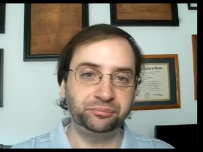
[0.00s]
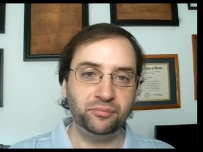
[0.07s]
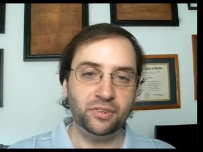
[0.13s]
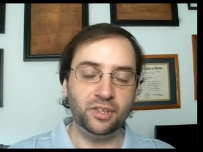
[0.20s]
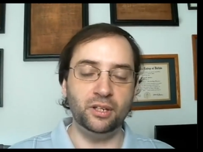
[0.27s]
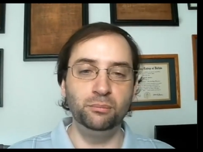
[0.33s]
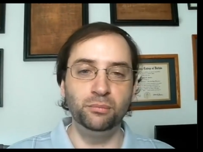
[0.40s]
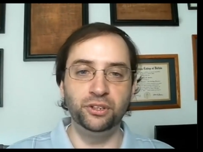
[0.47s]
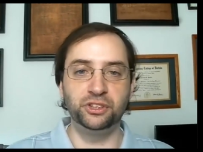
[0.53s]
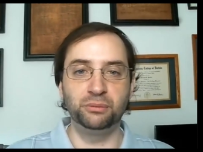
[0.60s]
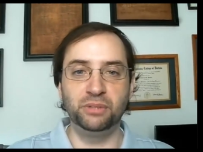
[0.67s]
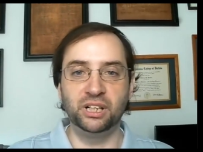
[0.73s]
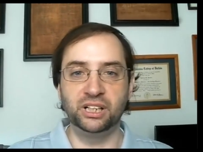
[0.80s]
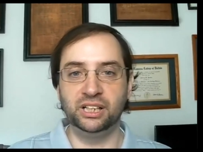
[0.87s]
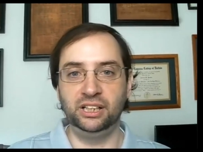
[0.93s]
emerging
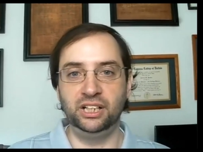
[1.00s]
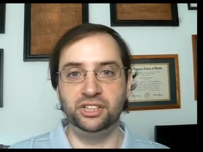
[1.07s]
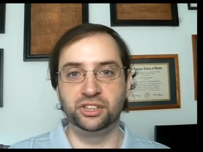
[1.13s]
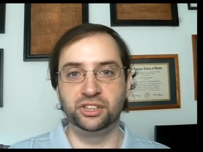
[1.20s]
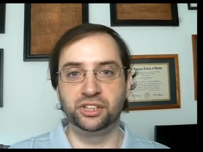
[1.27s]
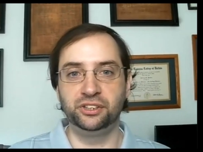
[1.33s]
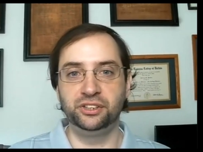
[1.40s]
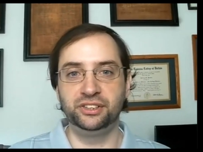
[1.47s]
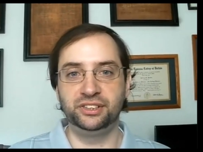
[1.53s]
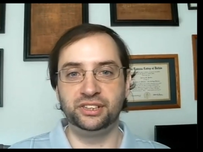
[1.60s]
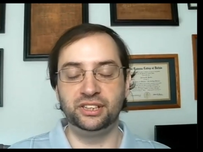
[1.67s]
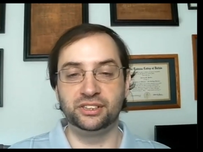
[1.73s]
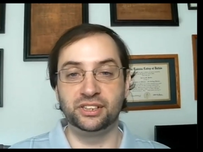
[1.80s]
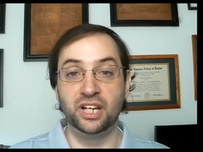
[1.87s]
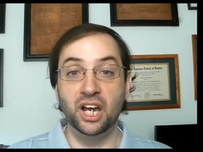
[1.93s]
market Asian
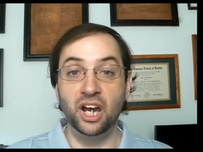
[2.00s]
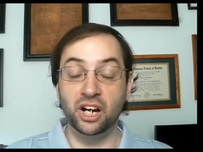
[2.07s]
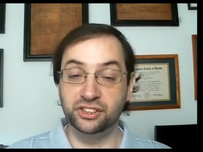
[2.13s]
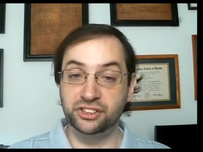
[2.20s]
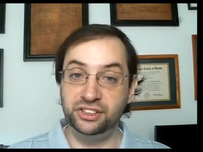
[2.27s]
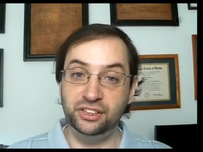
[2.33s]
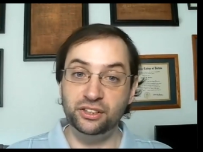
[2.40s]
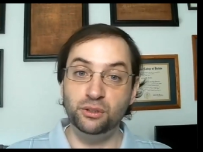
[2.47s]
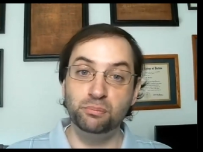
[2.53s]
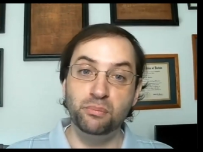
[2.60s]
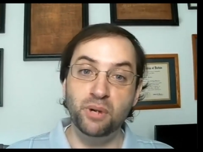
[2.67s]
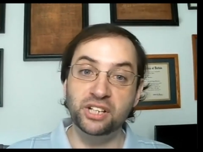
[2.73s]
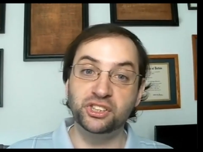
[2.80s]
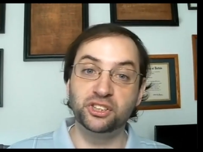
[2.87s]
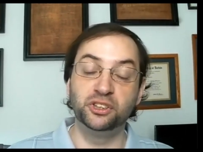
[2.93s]
currencies are still
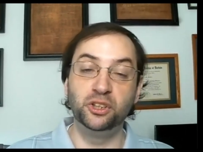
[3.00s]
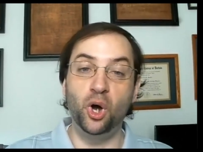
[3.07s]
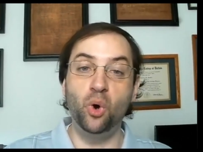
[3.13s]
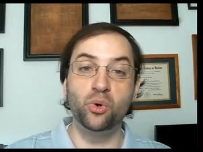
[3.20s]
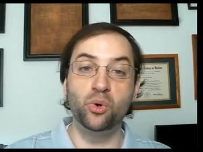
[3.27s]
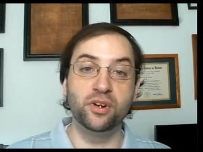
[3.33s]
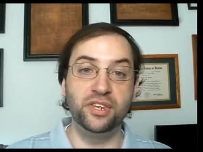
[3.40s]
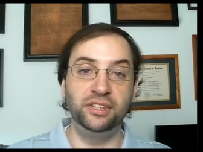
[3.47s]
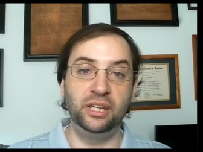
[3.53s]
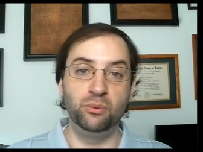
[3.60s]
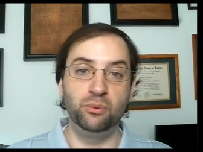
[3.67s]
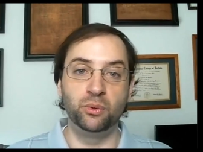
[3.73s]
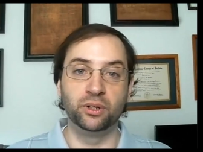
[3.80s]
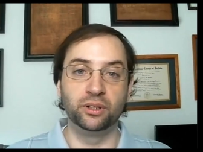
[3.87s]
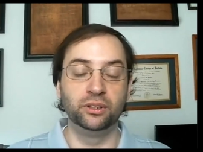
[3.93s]
much lower than they
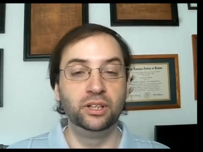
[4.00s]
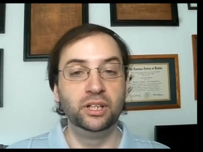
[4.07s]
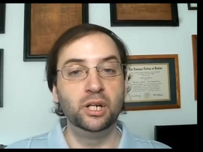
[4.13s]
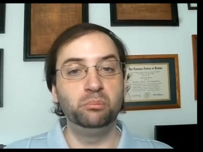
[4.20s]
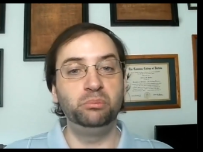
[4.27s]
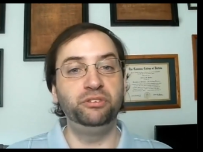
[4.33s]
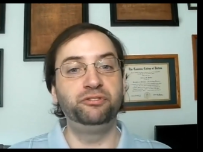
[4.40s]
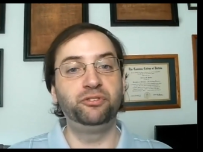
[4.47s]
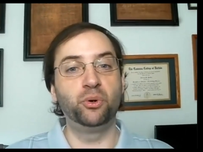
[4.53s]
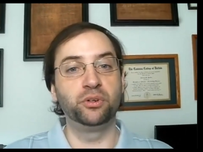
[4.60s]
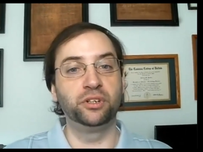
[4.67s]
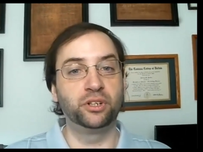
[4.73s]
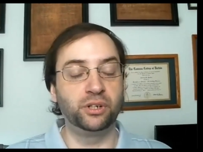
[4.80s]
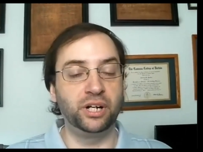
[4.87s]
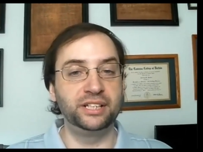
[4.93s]
were before the
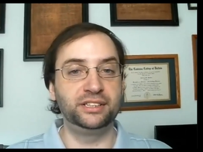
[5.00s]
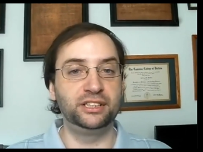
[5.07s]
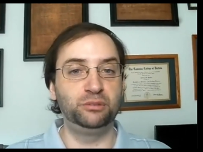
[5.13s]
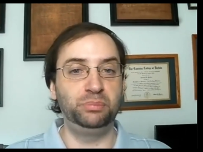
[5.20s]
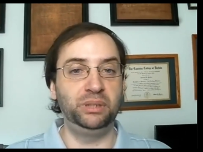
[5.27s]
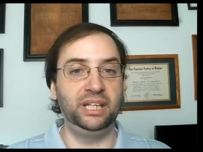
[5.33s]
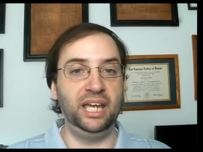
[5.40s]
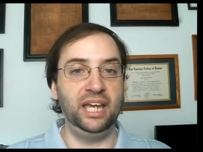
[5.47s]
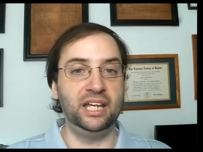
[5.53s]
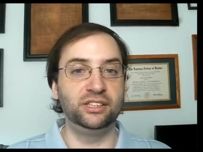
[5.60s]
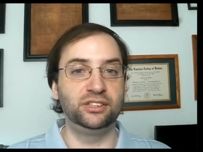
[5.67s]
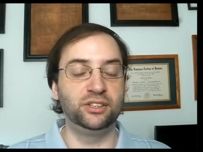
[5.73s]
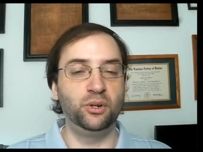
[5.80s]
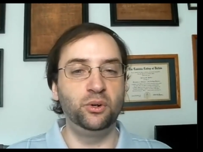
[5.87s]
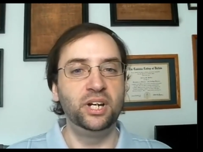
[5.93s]
crisis began.
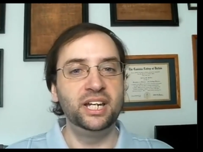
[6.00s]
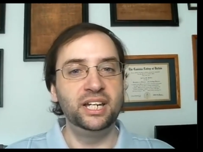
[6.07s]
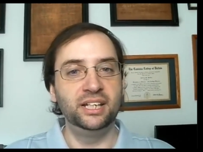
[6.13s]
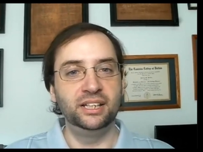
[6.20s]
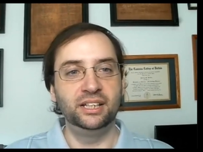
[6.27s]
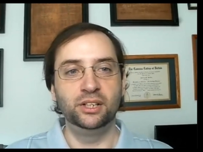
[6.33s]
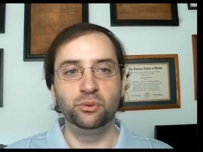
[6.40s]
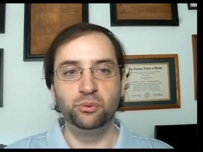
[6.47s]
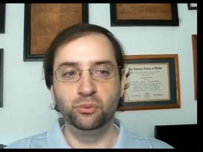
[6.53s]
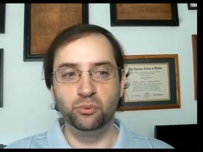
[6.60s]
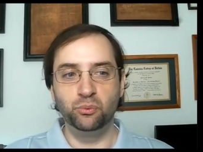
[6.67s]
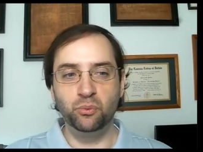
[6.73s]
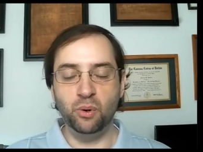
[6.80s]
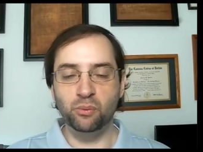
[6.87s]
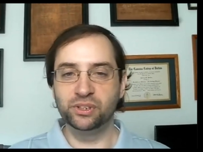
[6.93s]
So
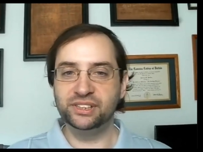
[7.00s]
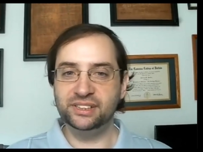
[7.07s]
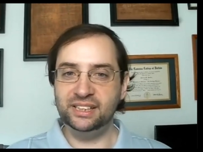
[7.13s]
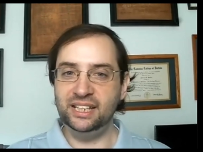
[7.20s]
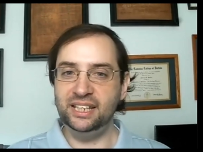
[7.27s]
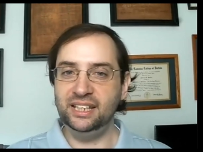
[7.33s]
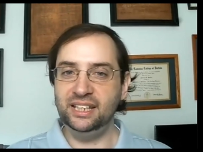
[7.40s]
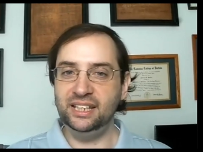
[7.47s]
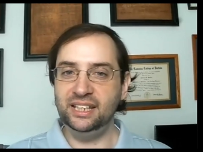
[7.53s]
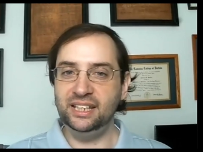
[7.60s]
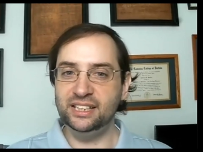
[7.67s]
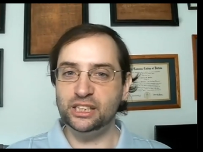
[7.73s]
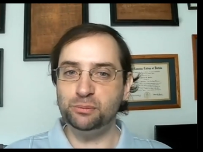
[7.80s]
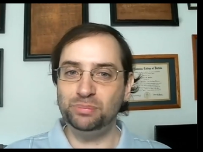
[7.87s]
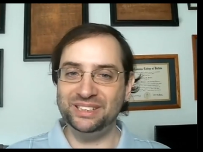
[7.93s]
what we're seeing
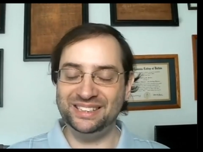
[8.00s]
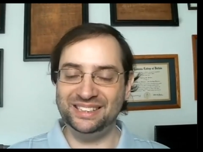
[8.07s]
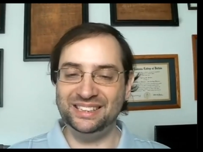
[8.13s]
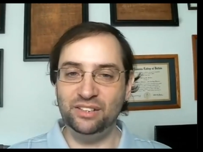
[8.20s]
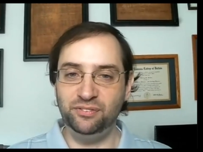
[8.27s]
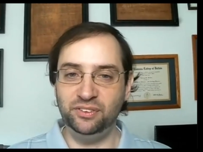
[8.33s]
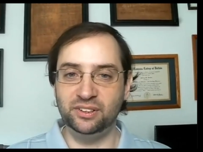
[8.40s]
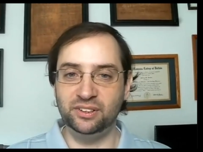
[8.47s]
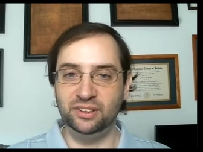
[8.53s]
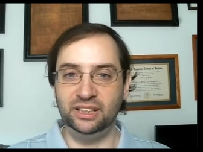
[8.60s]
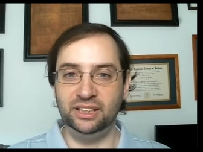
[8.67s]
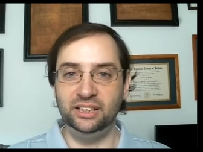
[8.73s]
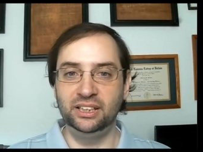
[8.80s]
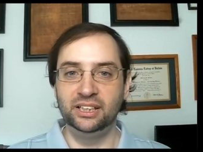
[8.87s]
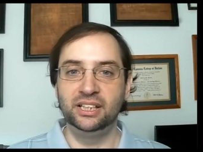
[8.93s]
is
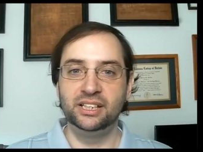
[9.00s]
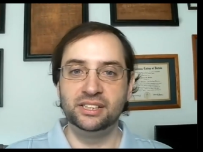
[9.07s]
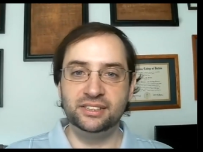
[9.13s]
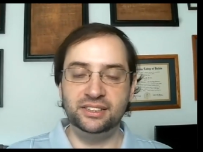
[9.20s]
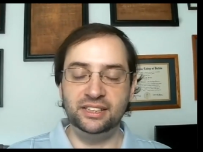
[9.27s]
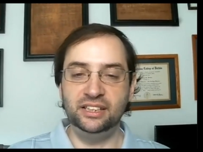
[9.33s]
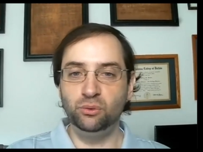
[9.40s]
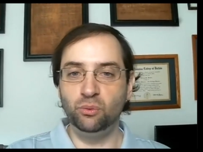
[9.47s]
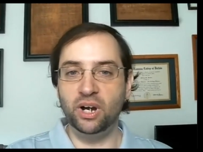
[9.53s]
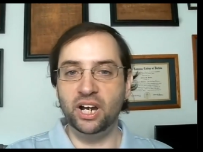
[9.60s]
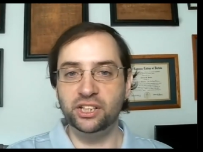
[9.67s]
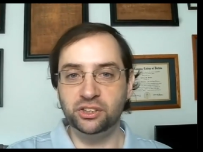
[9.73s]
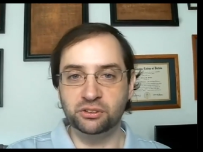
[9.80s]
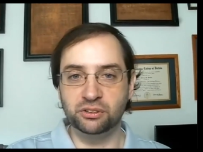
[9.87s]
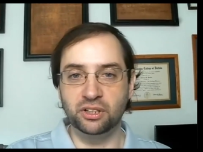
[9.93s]
specifically
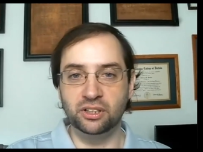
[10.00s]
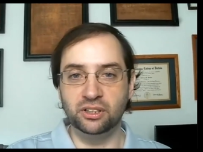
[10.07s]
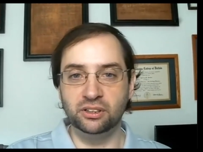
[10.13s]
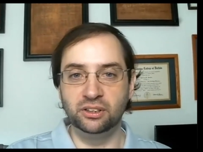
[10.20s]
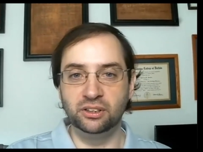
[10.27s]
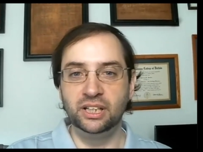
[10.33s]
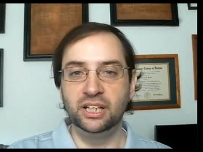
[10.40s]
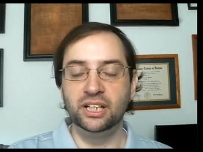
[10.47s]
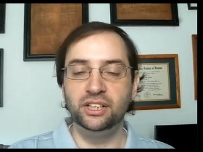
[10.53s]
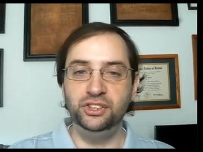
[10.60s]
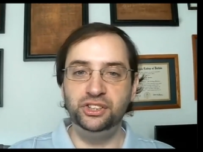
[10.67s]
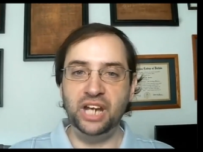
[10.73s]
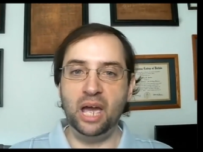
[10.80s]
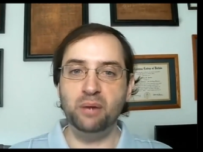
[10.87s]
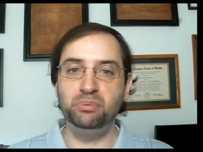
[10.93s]
CNY strong,
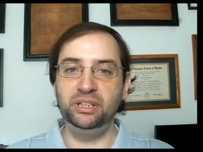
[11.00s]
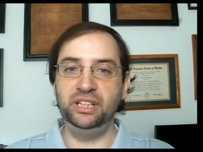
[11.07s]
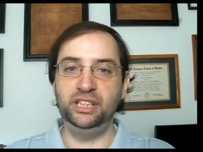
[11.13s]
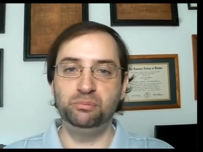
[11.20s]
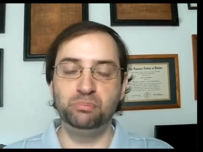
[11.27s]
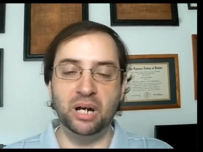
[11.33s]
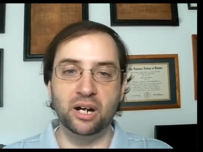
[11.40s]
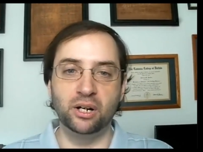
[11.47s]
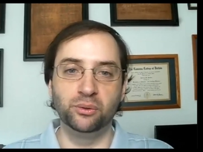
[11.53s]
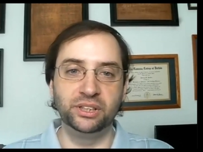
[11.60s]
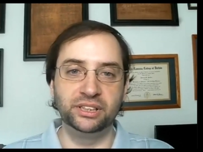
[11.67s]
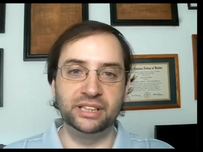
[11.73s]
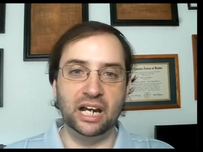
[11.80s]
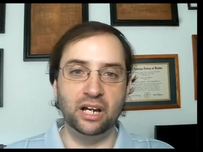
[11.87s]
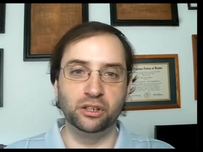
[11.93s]
Japanese borrowing
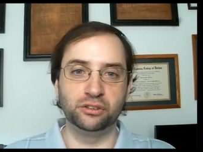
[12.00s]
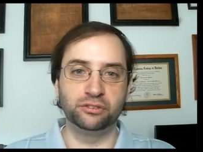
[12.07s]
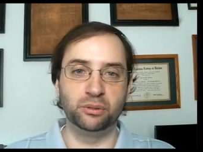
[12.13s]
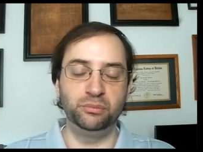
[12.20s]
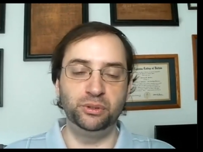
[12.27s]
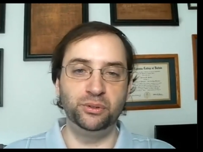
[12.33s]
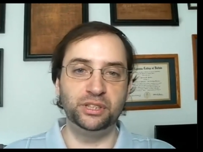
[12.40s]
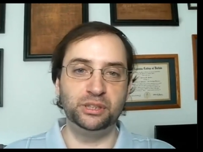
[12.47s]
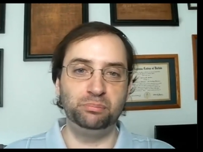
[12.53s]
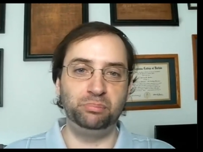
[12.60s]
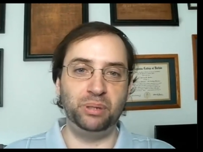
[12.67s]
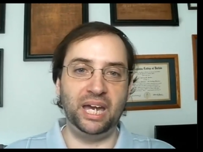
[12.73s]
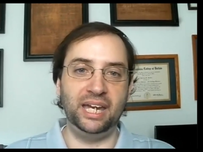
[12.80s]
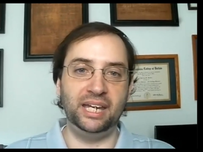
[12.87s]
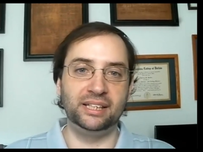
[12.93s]
dollars from US
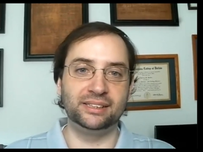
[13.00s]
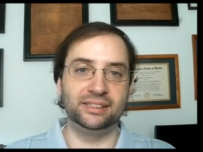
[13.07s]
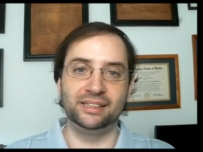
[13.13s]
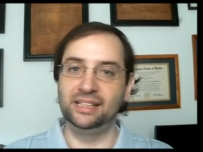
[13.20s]
banks,